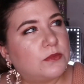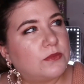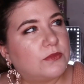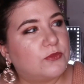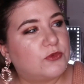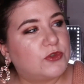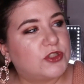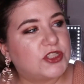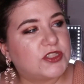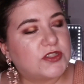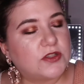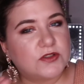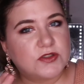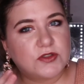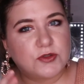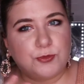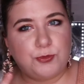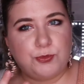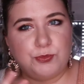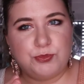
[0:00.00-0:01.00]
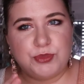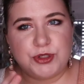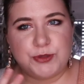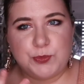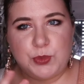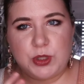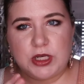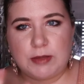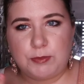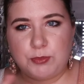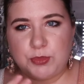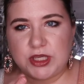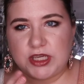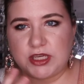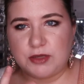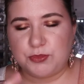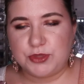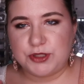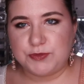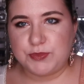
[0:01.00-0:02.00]
which is also a bit plumping,
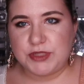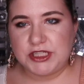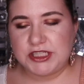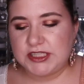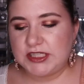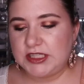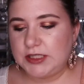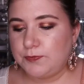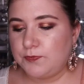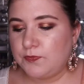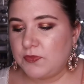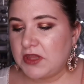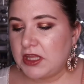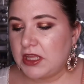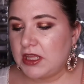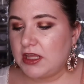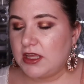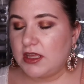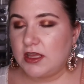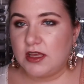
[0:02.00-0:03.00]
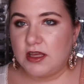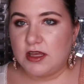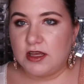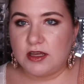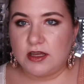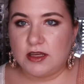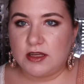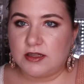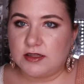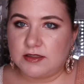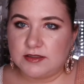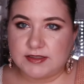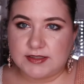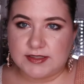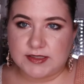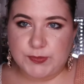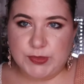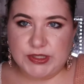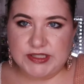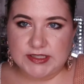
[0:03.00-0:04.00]
a bit minty. This
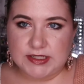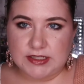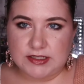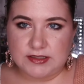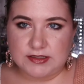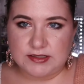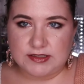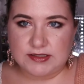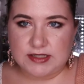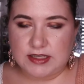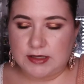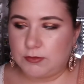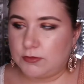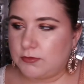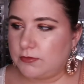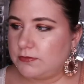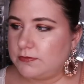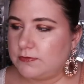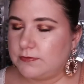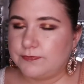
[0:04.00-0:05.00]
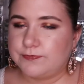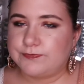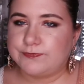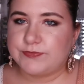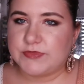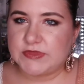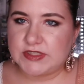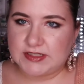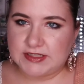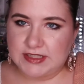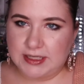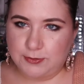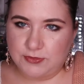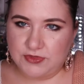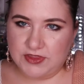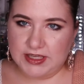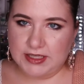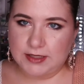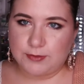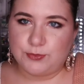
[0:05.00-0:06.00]
is basically the same
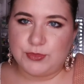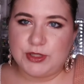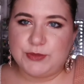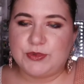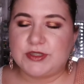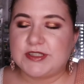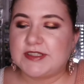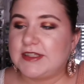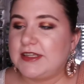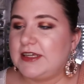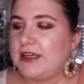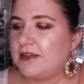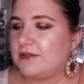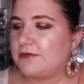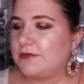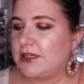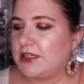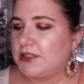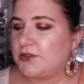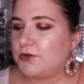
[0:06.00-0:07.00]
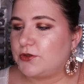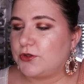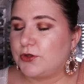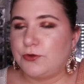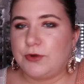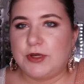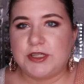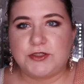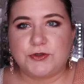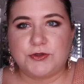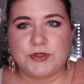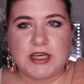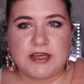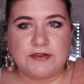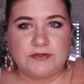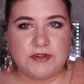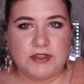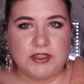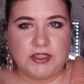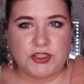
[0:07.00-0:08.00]
thing, people say. I don't know, I don't
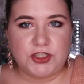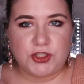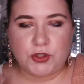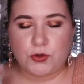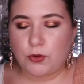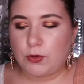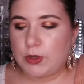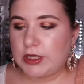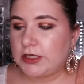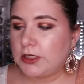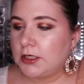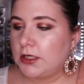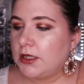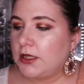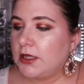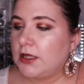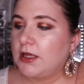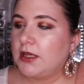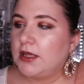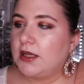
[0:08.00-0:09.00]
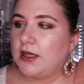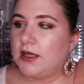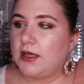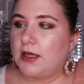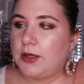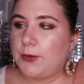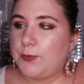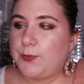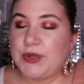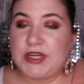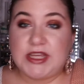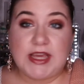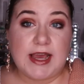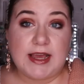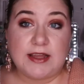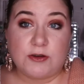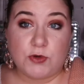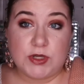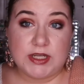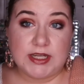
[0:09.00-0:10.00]
have the Dior one. But yeah,
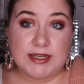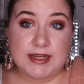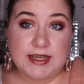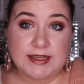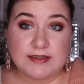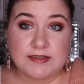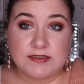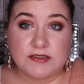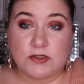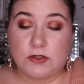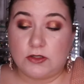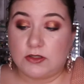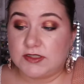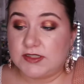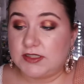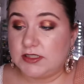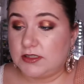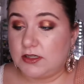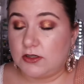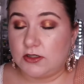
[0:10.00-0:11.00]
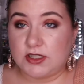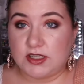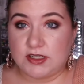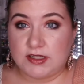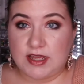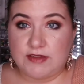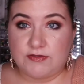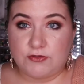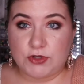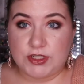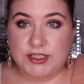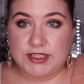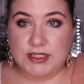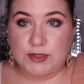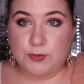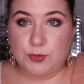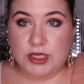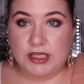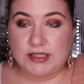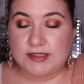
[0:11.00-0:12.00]
I really like this gloss on an everyday
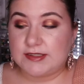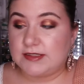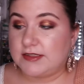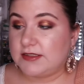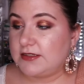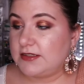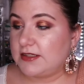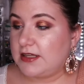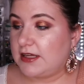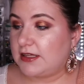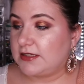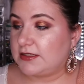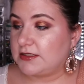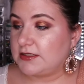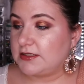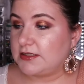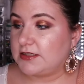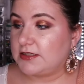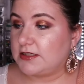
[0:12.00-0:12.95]
basis, and